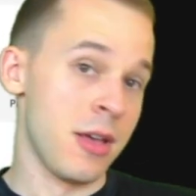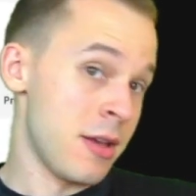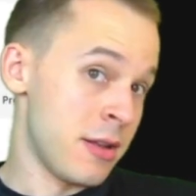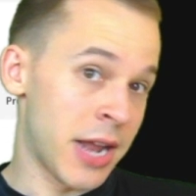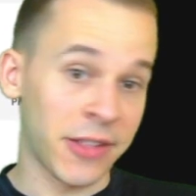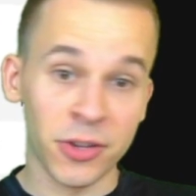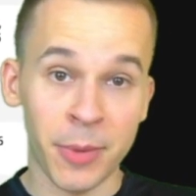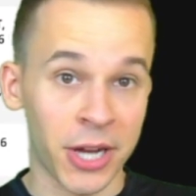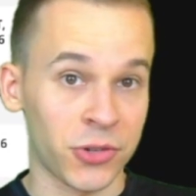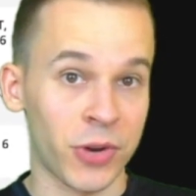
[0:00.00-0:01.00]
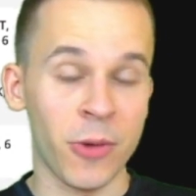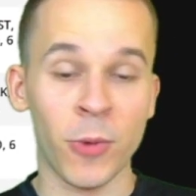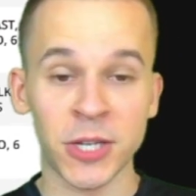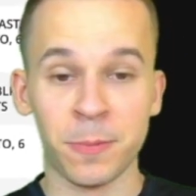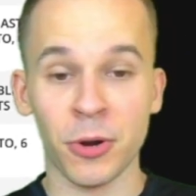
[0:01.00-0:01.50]
Not so much, right?
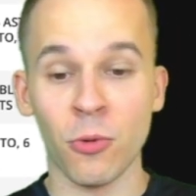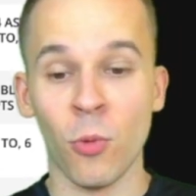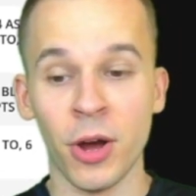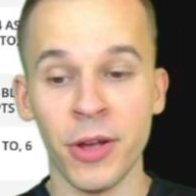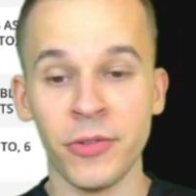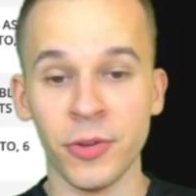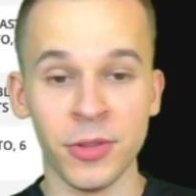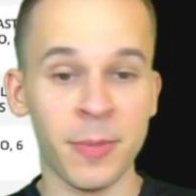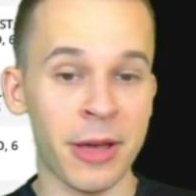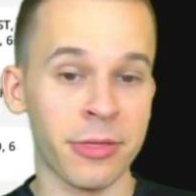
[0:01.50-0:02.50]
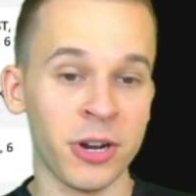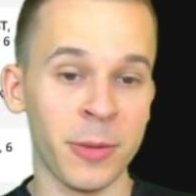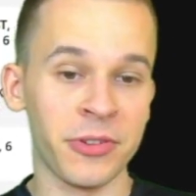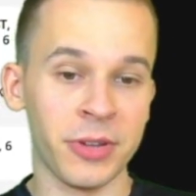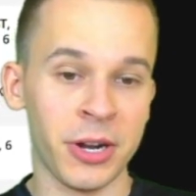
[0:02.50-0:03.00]
Westbrook was only about
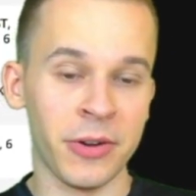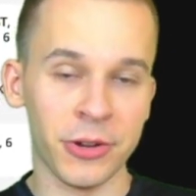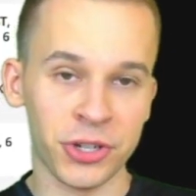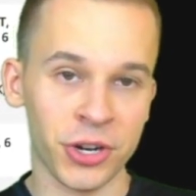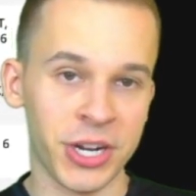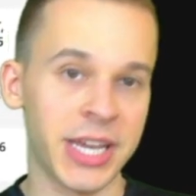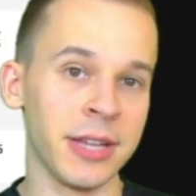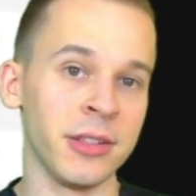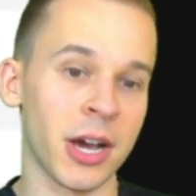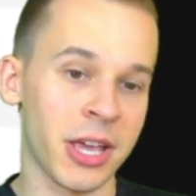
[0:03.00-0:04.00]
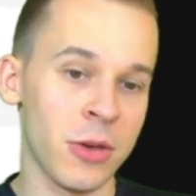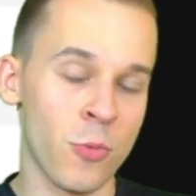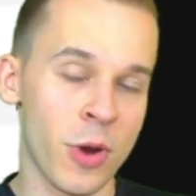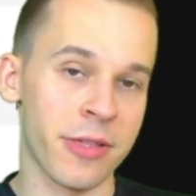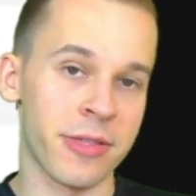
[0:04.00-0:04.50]
30% owned. Now, sure, he did get lucky
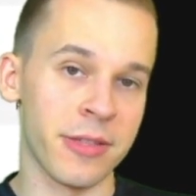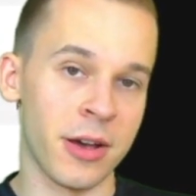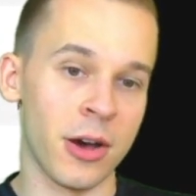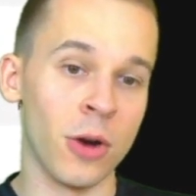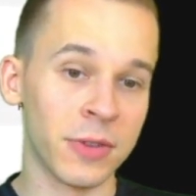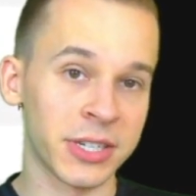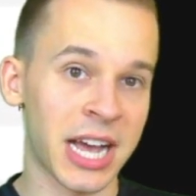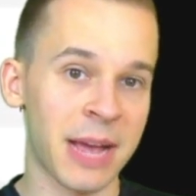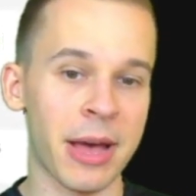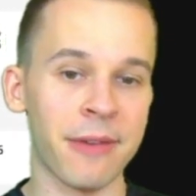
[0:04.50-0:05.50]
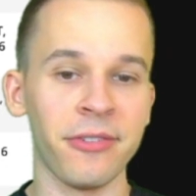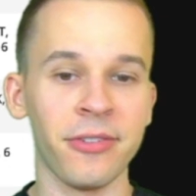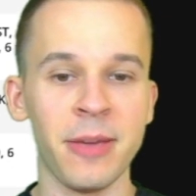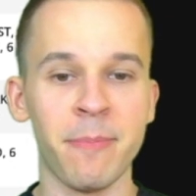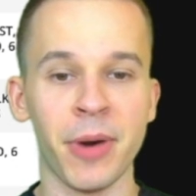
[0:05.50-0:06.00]
with overtime,
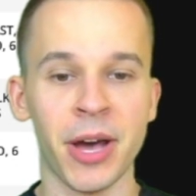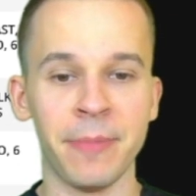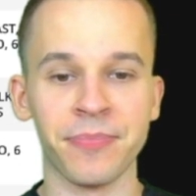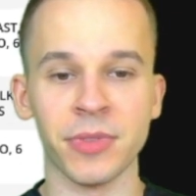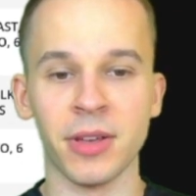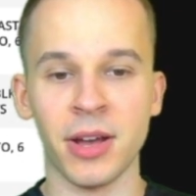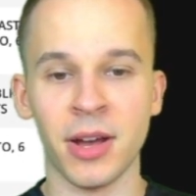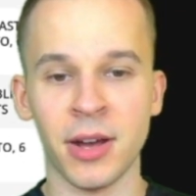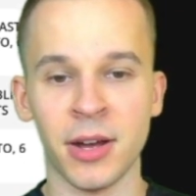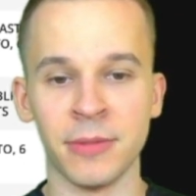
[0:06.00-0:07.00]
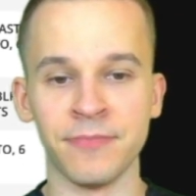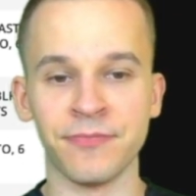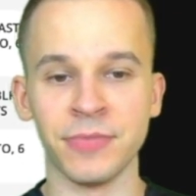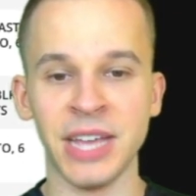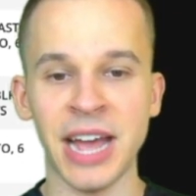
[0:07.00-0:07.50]
obviously. But,
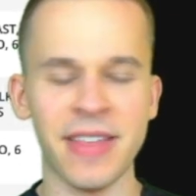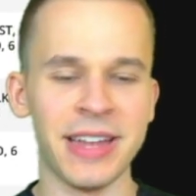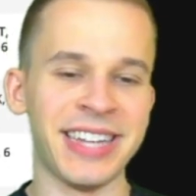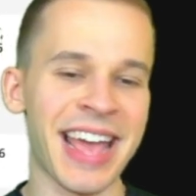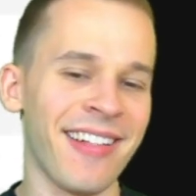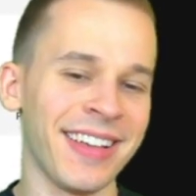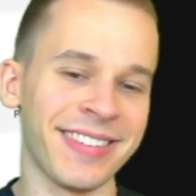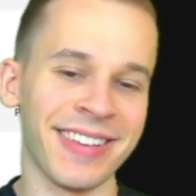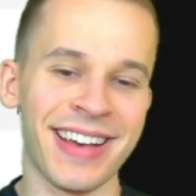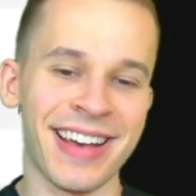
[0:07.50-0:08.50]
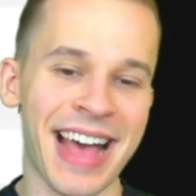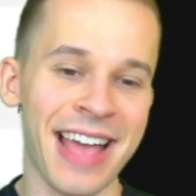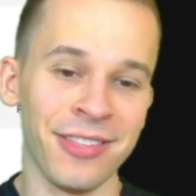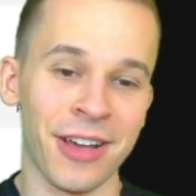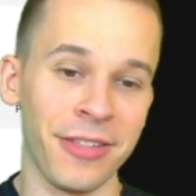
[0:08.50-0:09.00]
yeah, and then Dallas,
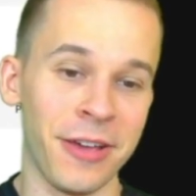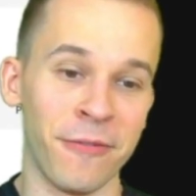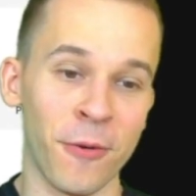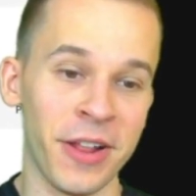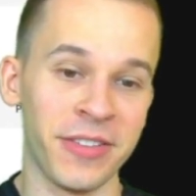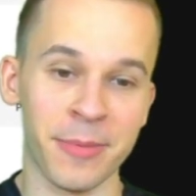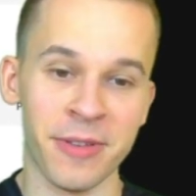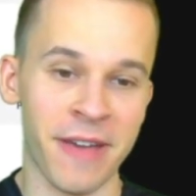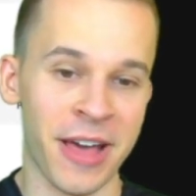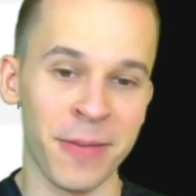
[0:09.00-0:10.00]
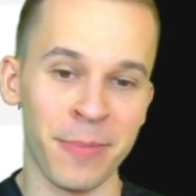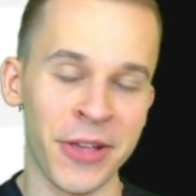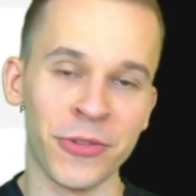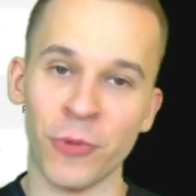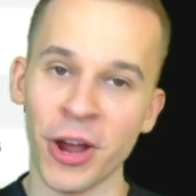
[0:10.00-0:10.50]
I luckily avoided some of the value plays.